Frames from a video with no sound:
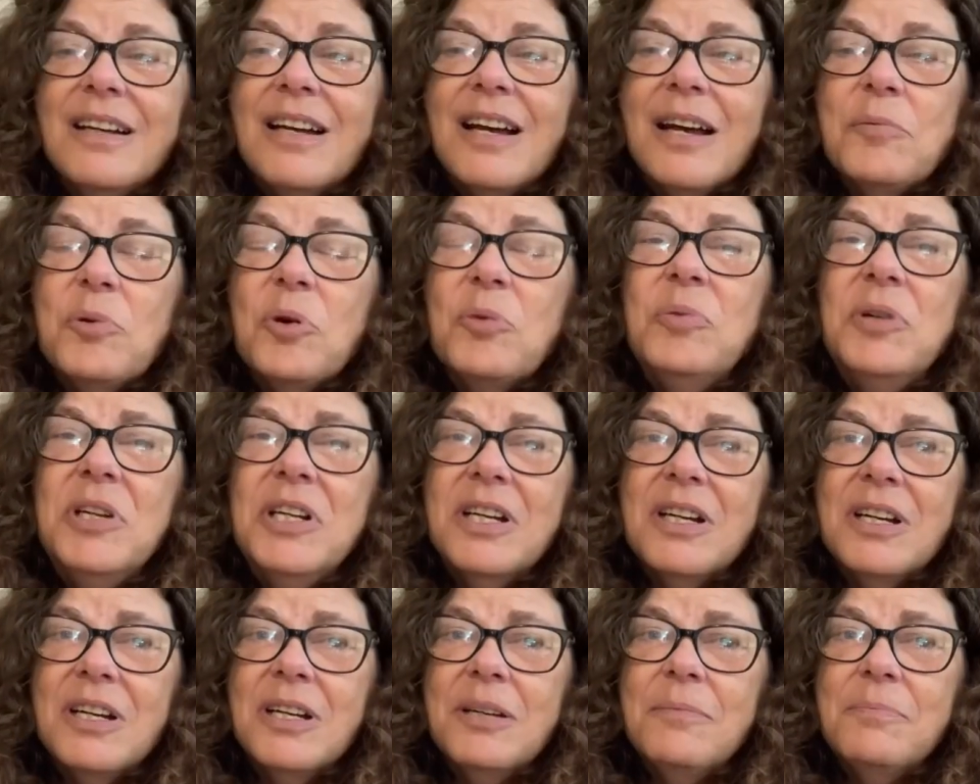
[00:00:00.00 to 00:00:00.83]
I'm
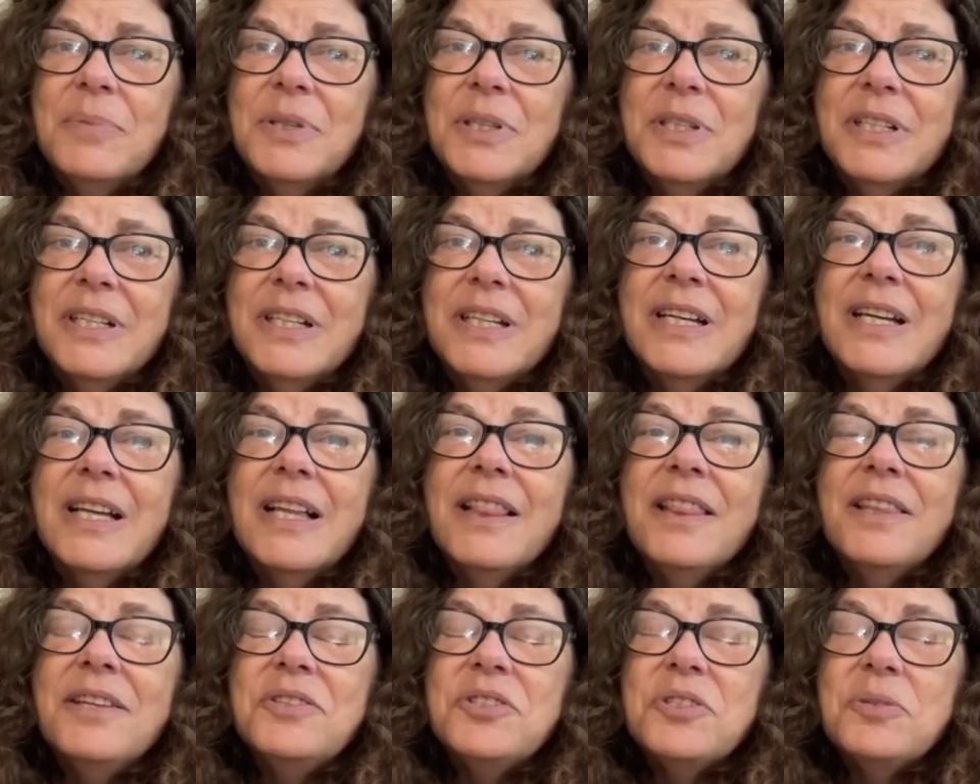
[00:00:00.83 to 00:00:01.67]
opening up
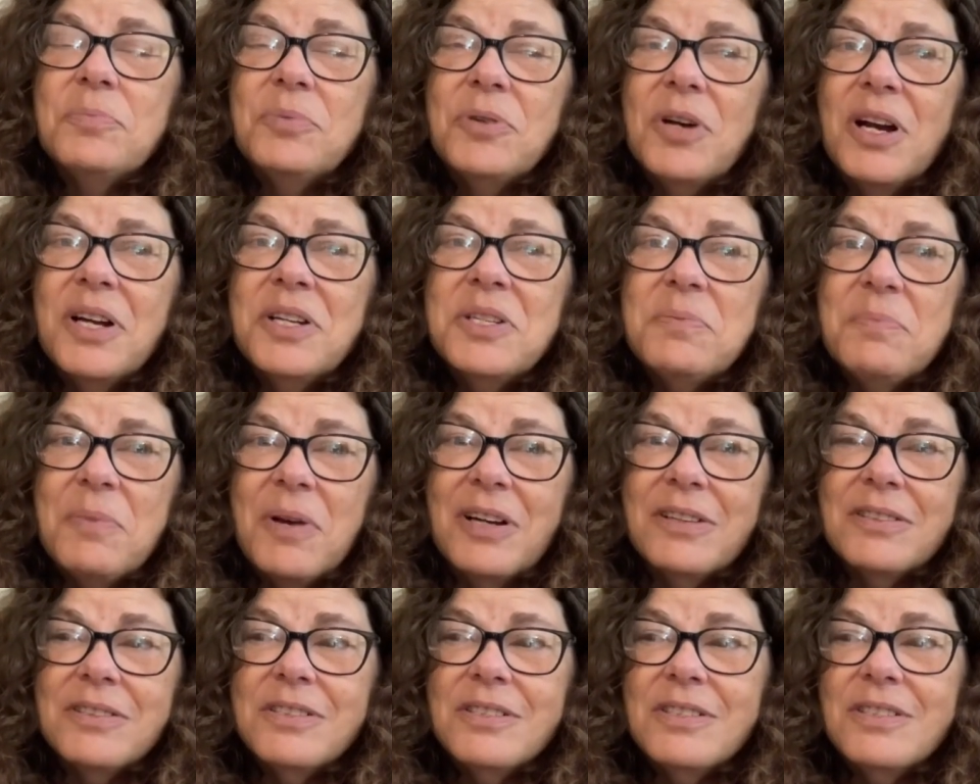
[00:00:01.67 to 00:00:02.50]
the surprise
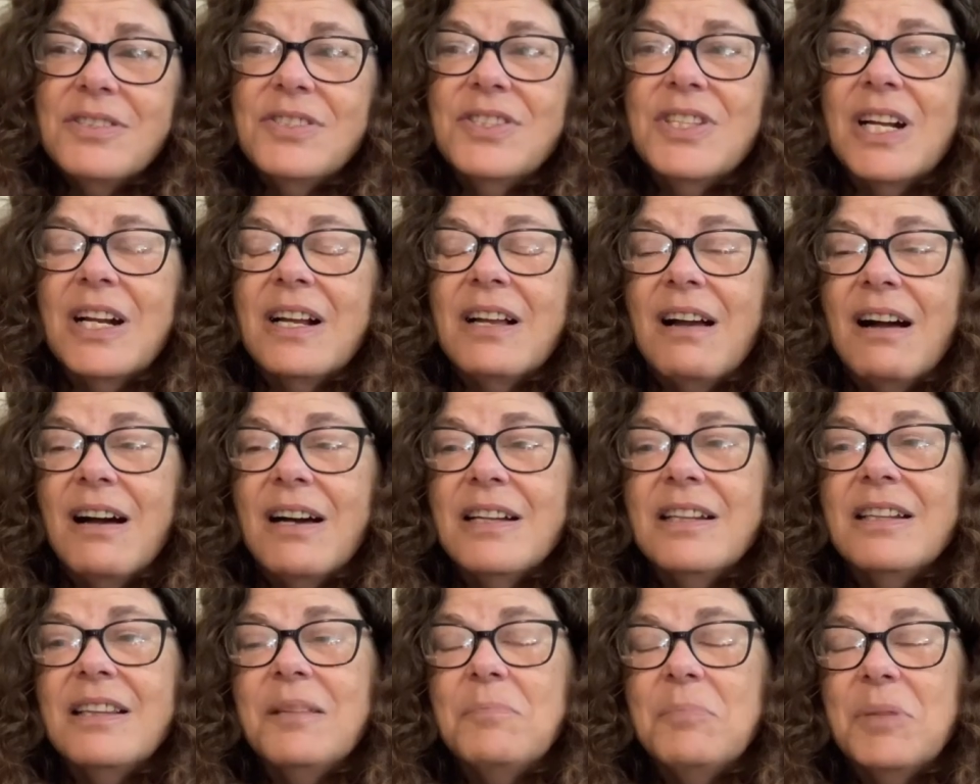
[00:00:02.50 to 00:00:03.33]
boxes that I got
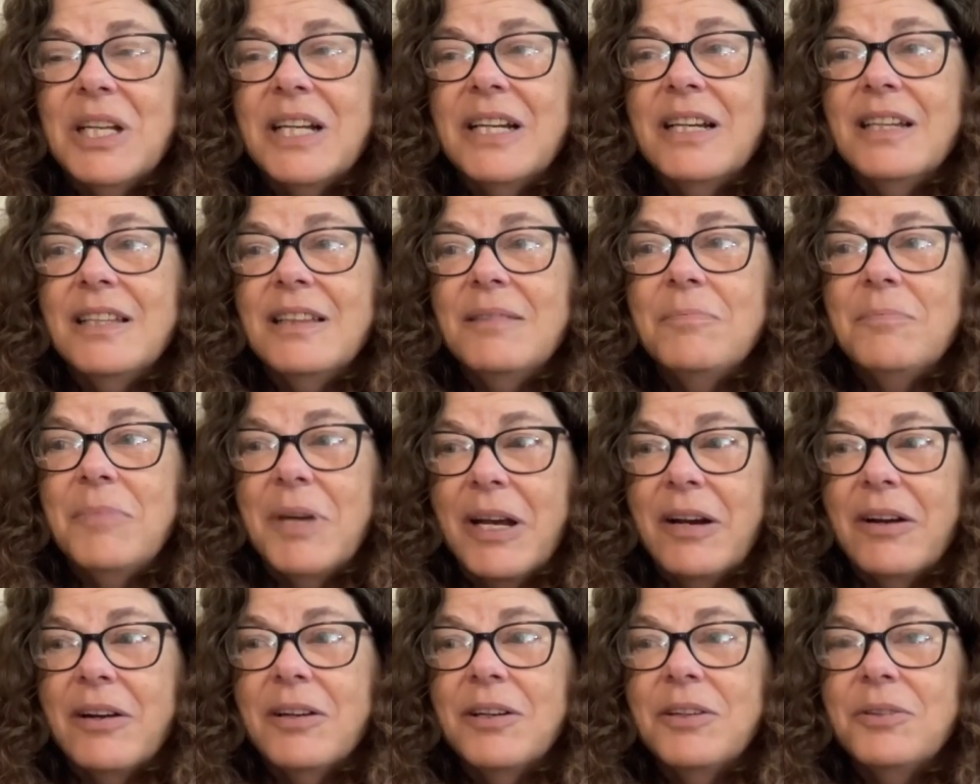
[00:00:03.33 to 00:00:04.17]
at the Planned
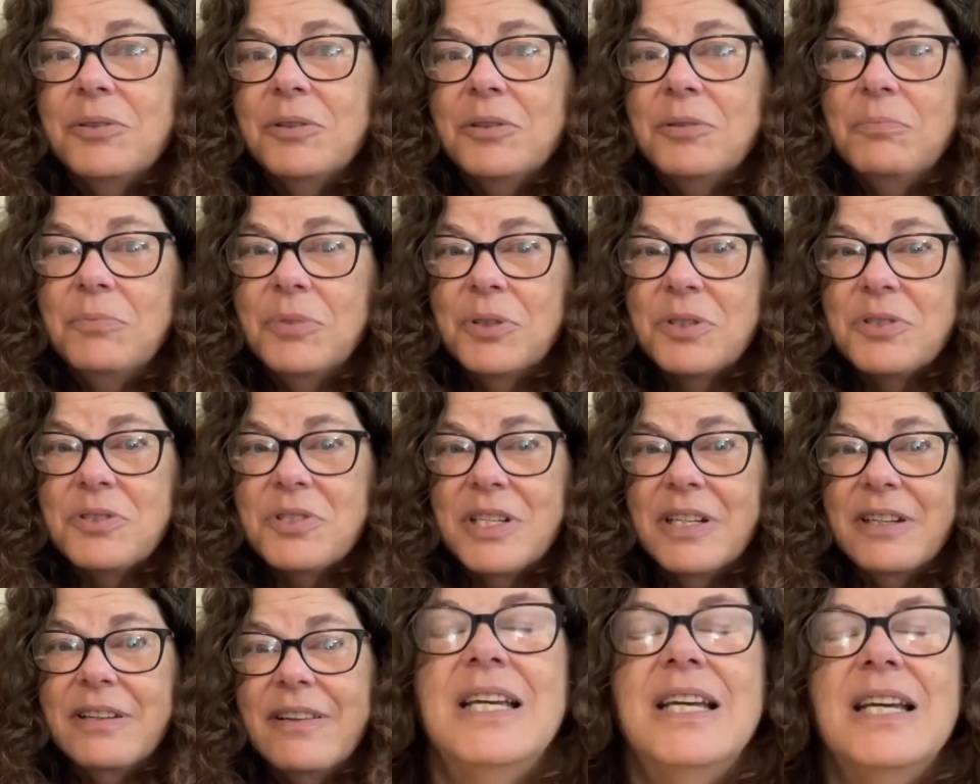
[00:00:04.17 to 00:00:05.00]
Parenthood book
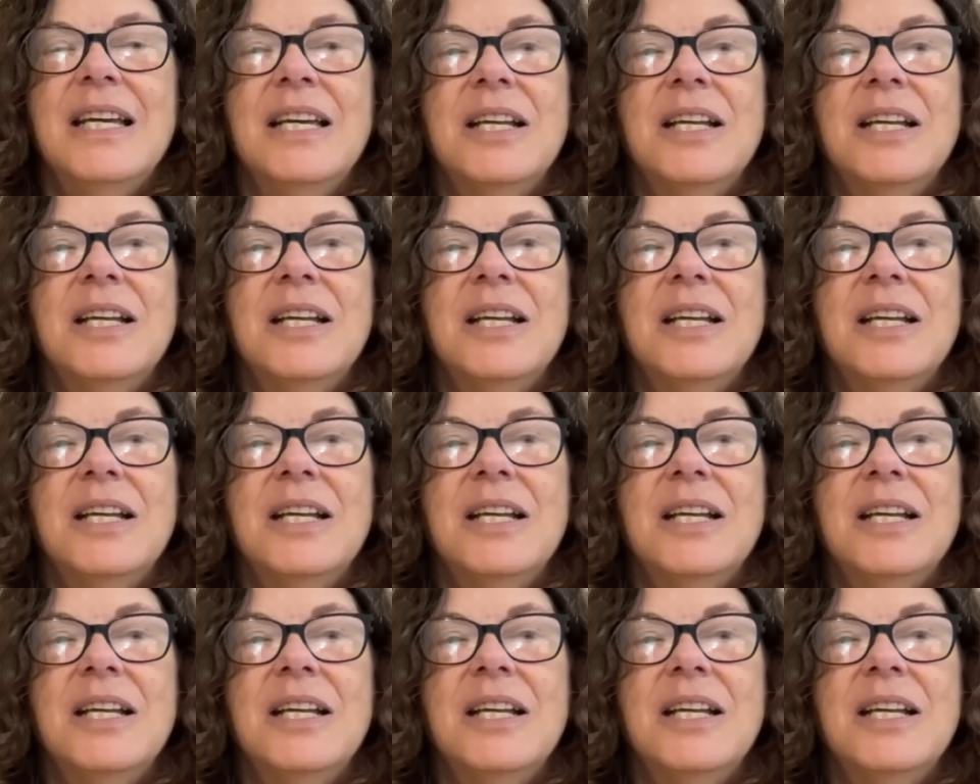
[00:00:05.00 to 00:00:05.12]
sale.